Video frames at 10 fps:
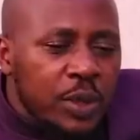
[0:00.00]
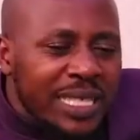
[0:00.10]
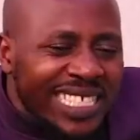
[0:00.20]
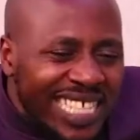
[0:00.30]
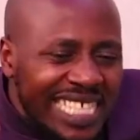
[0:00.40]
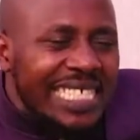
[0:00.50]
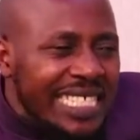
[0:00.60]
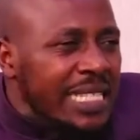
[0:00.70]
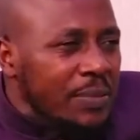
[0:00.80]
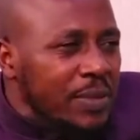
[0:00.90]
into this
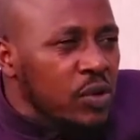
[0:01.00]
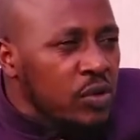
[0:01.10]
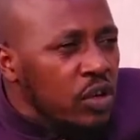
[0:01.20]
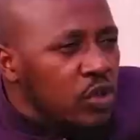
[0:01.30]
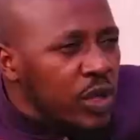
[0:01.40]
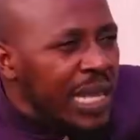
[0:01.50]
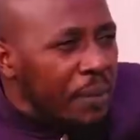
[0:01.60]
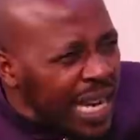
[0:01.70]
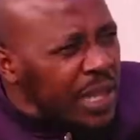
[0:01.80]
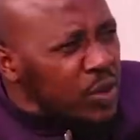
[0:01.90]
narcissism. They'll grow to
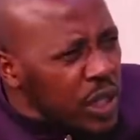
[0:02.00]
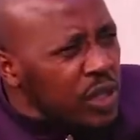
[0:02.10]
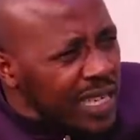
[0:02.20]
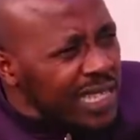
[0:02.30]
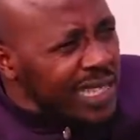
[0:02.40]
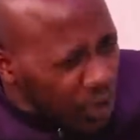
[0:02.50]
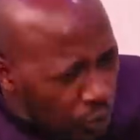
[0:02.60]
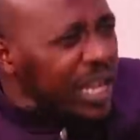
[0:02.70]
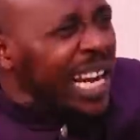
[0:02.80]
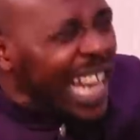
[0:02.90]
either marry those kind of narcissists
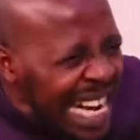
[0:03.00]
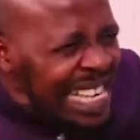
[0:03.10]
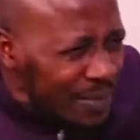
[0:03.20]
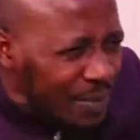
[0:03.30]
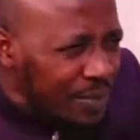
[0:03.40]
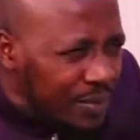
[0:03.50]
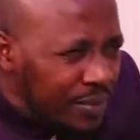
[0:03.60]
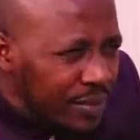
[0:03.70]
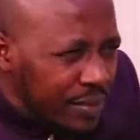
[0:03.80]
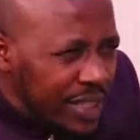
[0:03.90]
or become
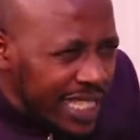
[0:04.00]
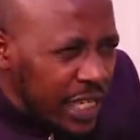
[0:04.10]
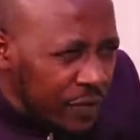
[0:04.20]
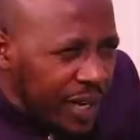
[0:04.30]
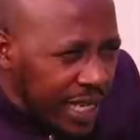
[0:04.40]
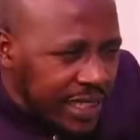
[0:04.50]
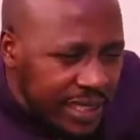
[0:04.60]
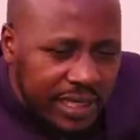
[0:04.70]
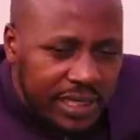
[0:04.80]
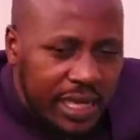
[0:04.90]
this kind of
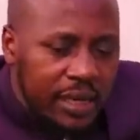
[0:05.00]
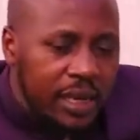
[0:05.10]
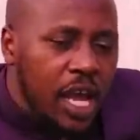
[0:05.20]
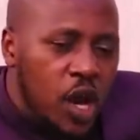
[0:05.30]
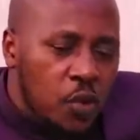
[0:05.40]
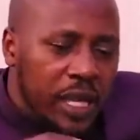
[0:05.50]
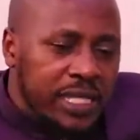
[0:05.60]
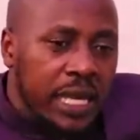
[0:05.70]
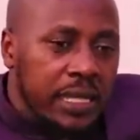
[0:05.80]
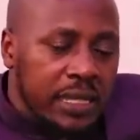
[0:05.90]
narcissist. Then we
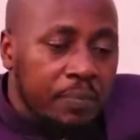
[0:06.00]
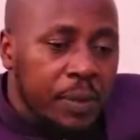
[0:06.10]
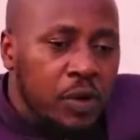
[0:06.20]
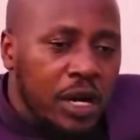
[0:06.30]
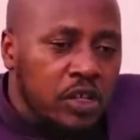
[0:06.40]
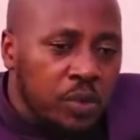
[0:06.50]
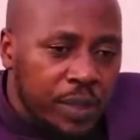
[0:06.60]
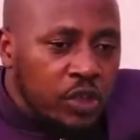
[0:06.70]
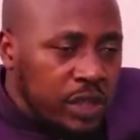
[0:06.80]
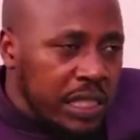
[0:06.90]
are saying some people can
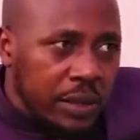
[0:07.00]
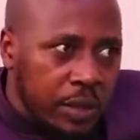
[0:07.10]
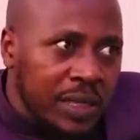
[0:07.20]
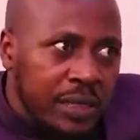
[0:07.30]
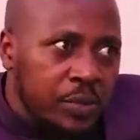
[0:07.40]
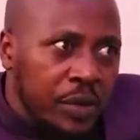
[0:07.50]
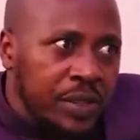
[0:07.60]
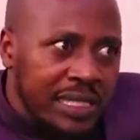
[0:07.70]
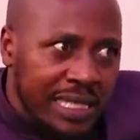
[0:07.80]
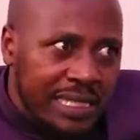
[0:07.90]
also be toxic. We
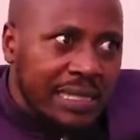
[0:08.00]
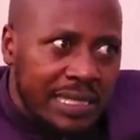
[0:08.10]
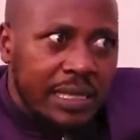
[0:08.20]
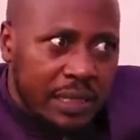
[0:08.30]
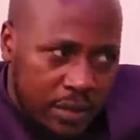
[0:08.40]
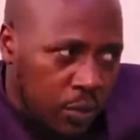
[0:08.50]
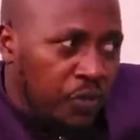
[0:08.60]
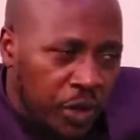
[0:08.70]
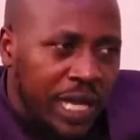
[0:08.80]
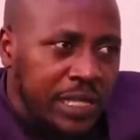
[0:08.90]
are using narcissistic
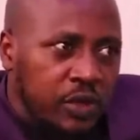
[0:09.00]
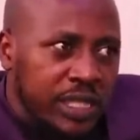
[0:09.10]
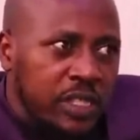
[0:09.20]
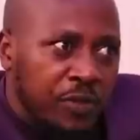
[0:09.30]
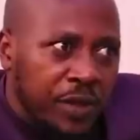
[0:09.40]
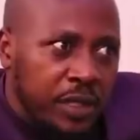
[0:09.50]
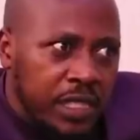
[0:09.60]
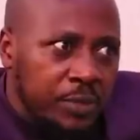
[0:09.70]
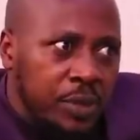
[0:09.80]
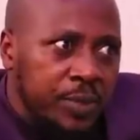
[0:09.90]
for that context of
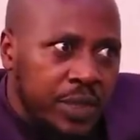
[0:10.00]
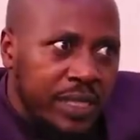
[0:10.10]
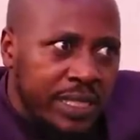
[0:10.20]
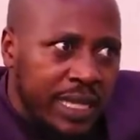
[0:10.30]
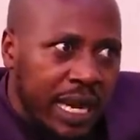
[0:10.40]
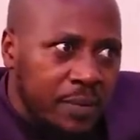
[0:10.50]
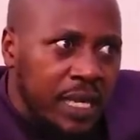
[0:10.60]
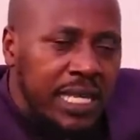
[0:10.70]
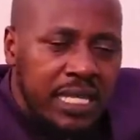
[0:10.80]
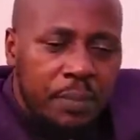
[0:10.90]
the symptoms you
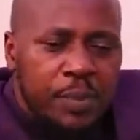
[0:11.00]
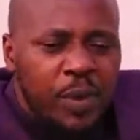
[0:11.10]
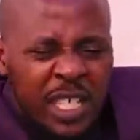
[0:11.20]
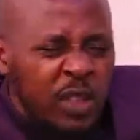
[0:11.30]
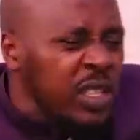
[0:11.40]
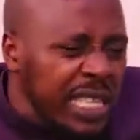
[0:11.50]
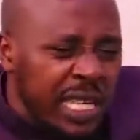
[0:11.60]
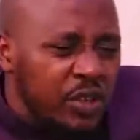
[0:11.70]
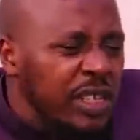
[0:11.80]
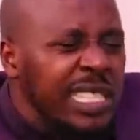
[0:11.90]
described. Yeah. Some people are
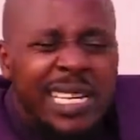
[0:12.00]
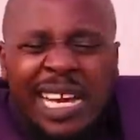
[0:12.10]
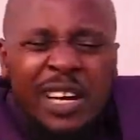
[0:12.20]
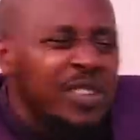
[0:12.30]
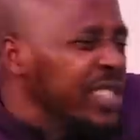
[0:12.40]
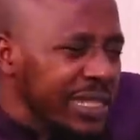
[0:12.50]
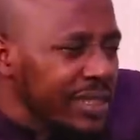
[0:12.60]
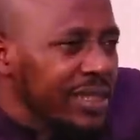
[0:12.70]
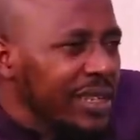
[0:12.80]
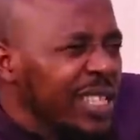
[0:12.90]
toxic. You don't need the
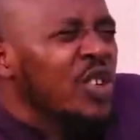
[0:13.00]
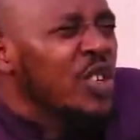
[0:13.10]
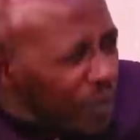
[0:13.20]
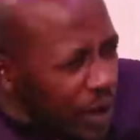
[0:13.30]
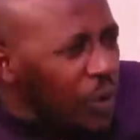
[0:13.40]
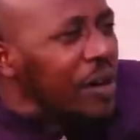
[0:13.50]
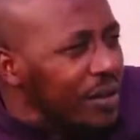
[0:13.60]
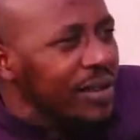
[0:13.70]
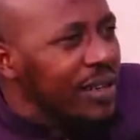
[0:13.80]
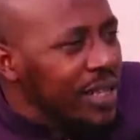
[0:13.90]
diagnosis. You know very
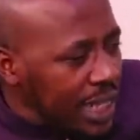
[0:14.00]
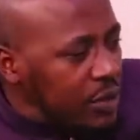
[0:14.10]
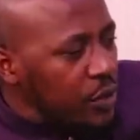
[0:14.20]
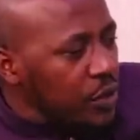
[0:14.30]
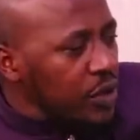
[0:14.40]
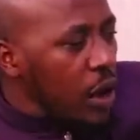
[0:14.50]
well. Yeah. That's why we